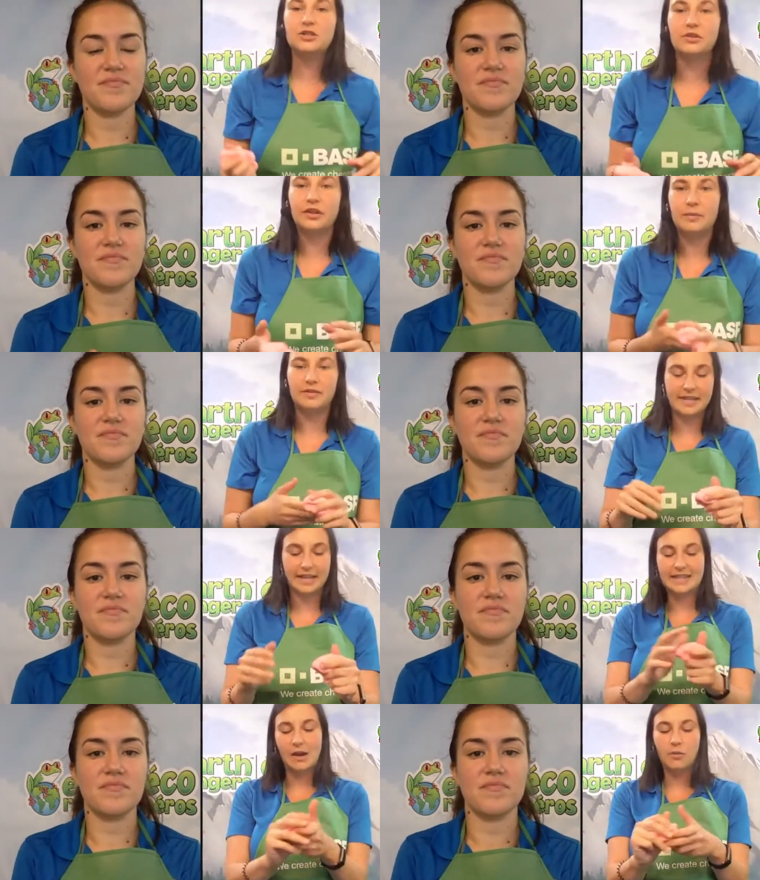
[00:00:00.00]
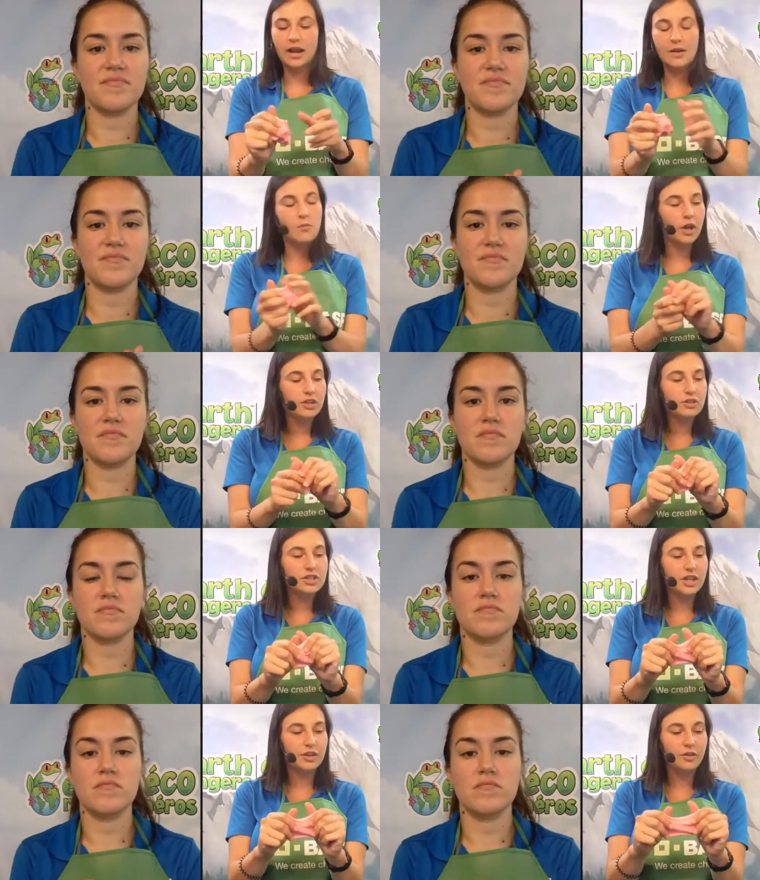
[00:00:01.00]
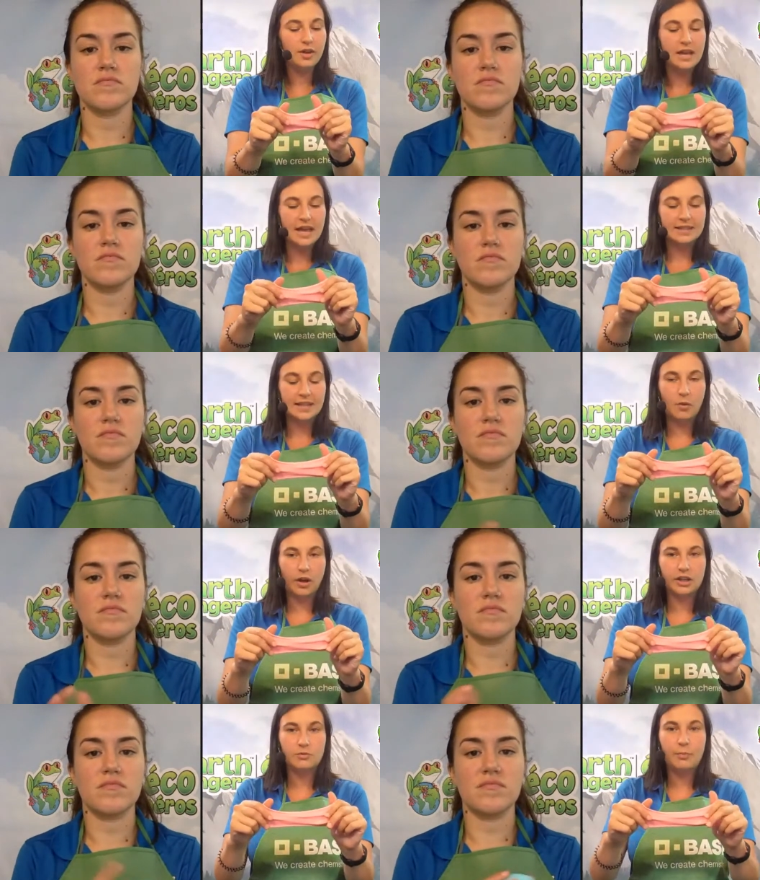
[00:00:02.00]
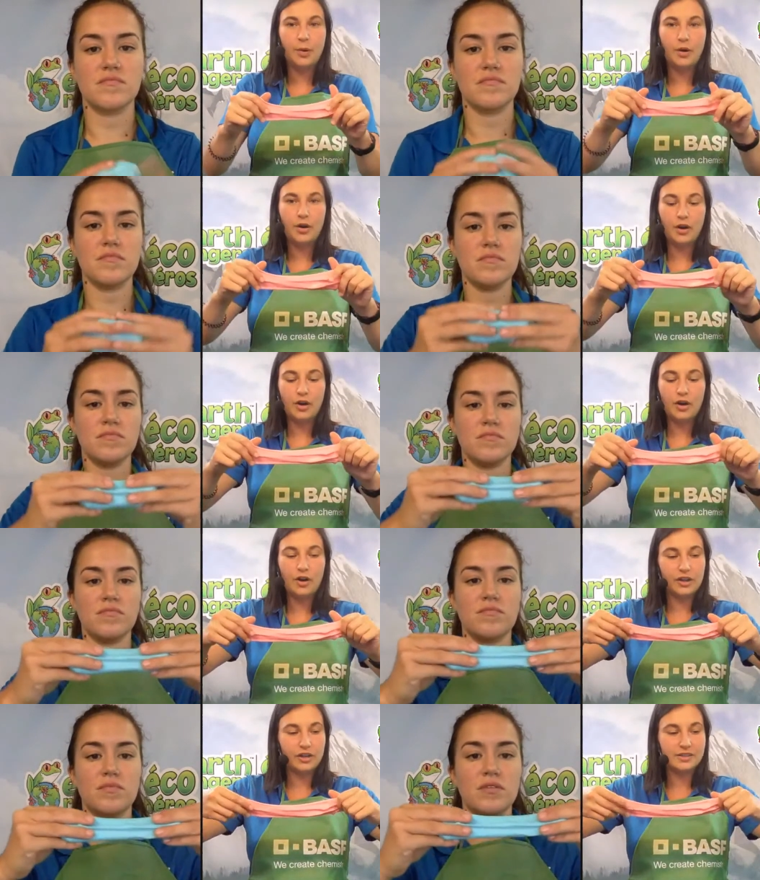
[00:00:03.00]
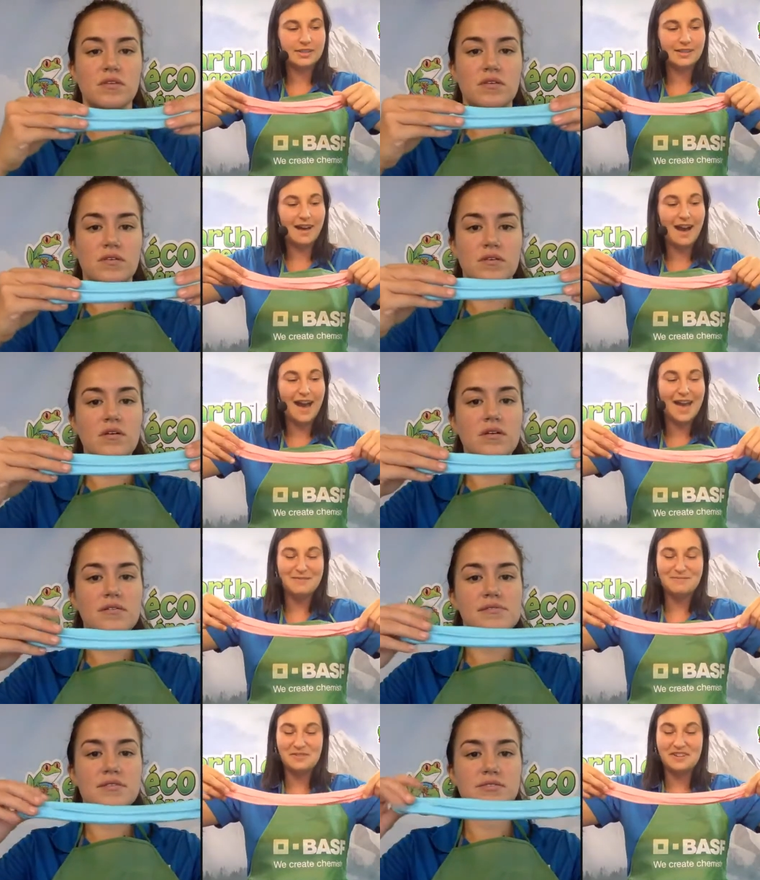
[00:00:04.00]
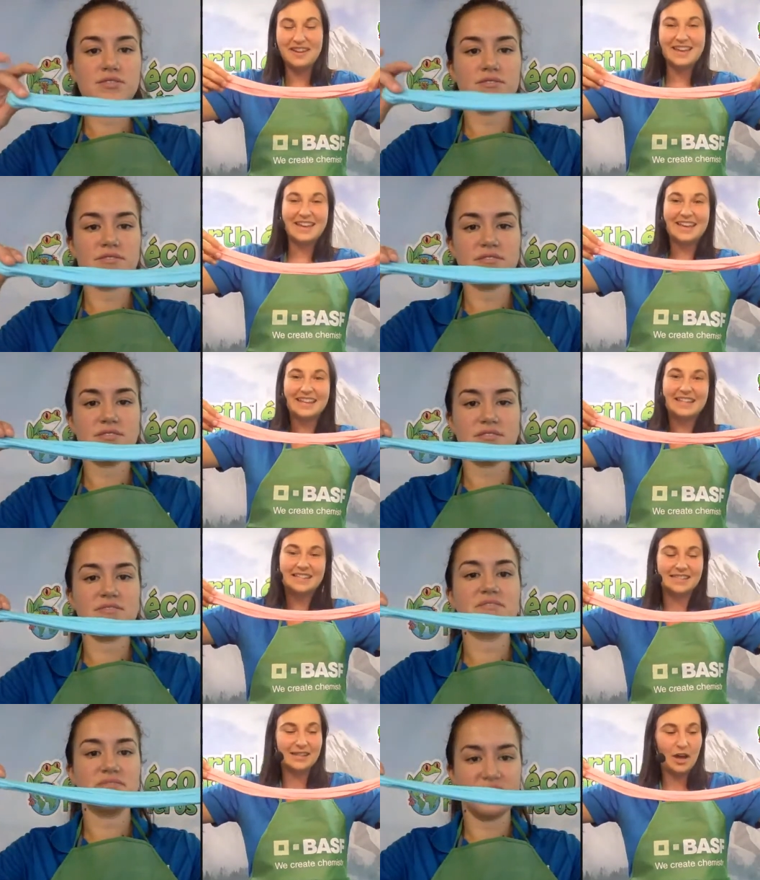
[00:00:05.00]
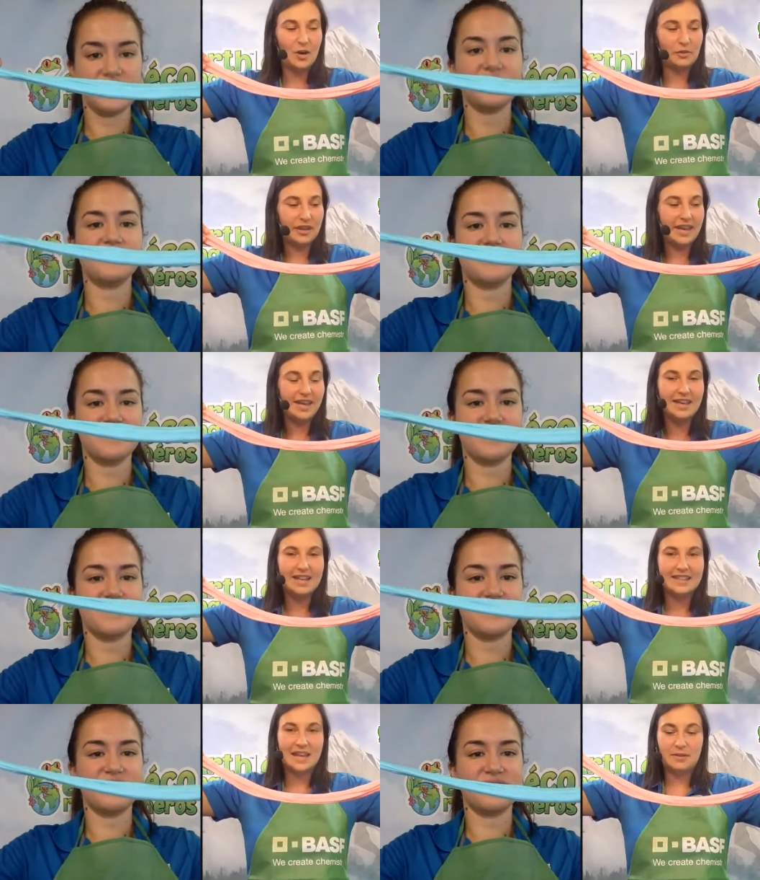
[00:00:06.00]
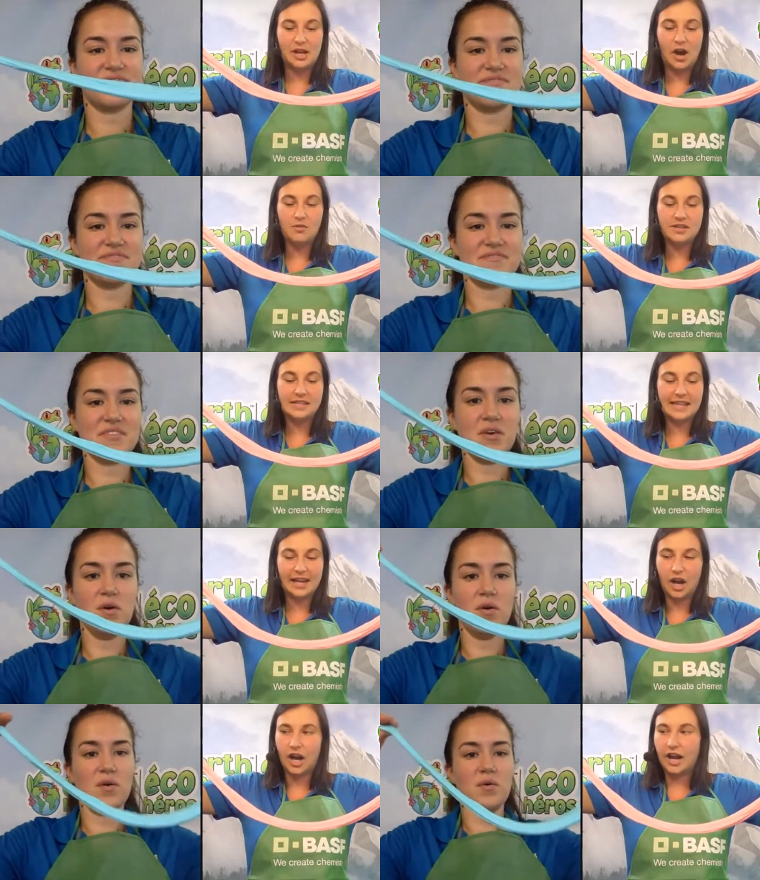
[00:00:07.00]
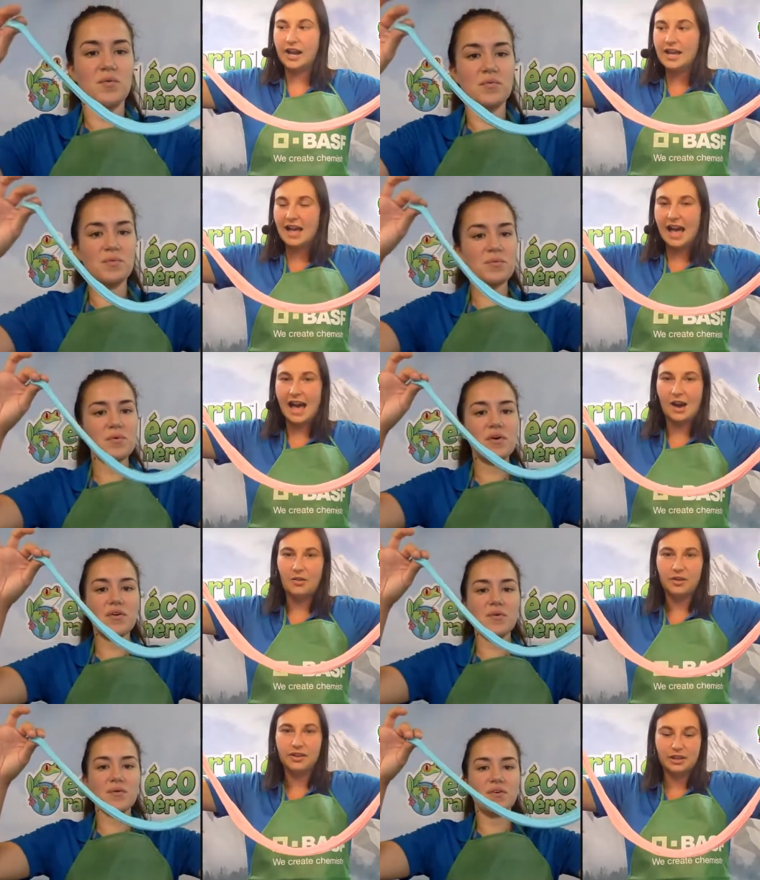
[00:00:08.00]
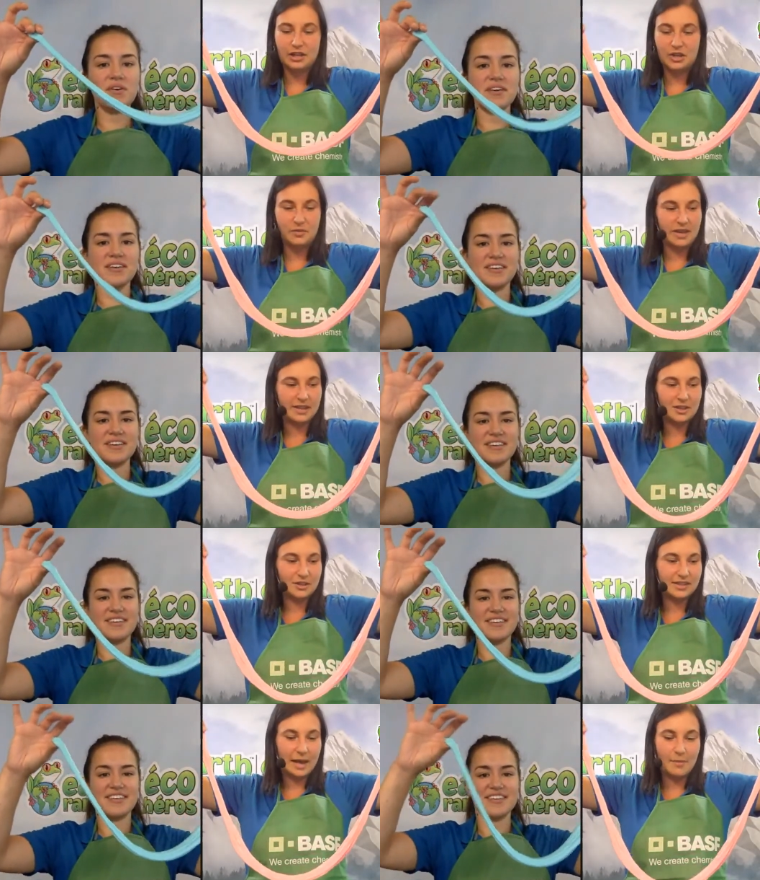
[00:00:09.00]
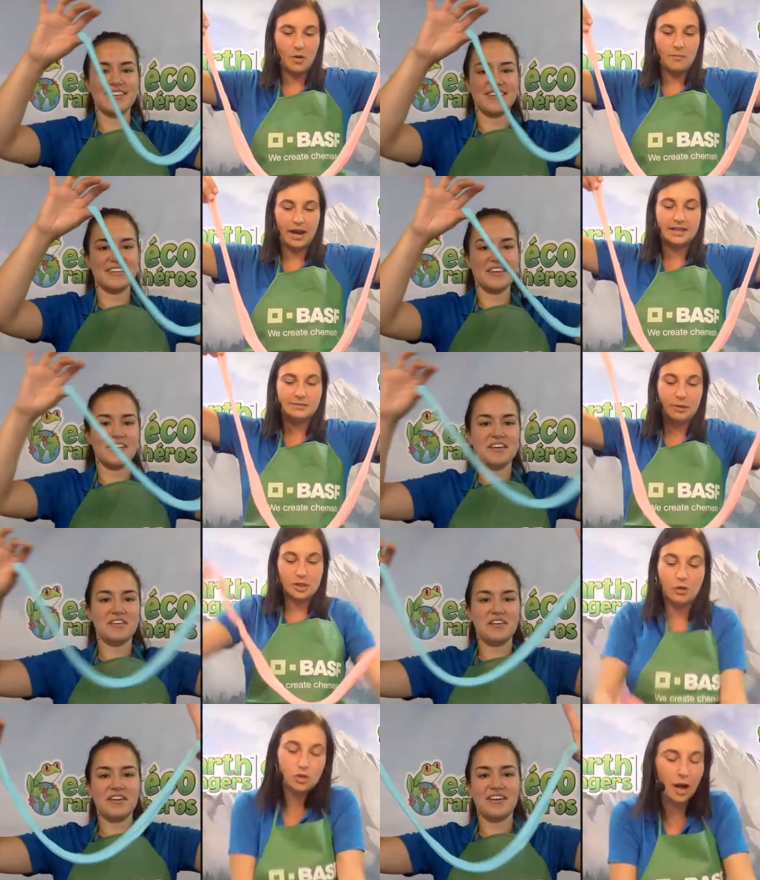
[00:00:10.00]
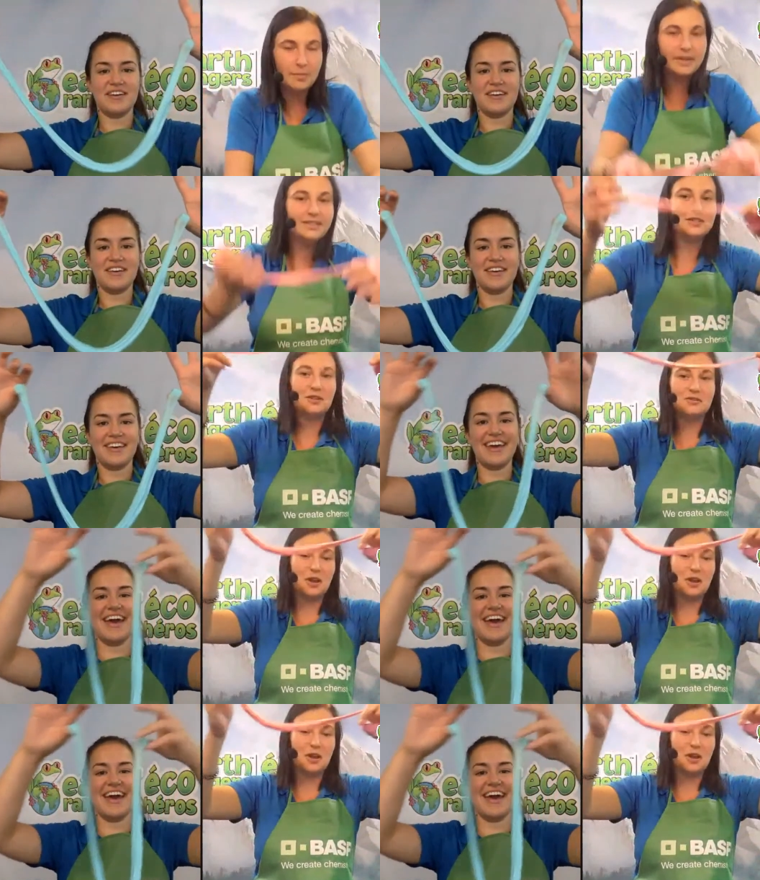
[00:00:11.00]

Speaker 1: to do a little bit of a test. Now, what I want you to do is I want you to pull your slime really slowly. There we go. This is like our how gooey is your slime. Oh, mine, but don't drop it. Don't